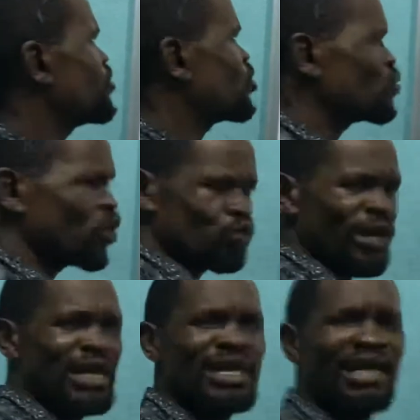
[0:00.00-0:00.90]
because what we
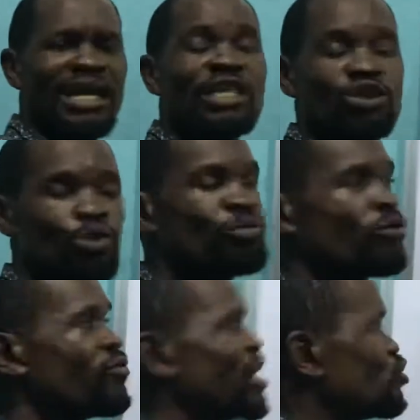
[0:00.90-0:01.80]
are here is to
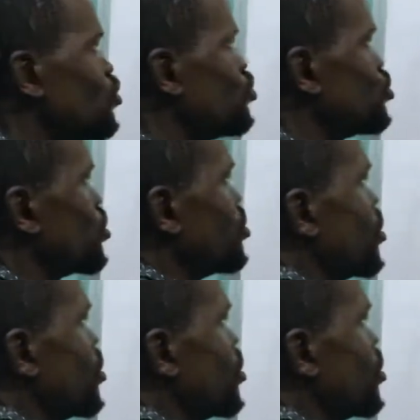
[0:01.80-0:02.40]
provide solution.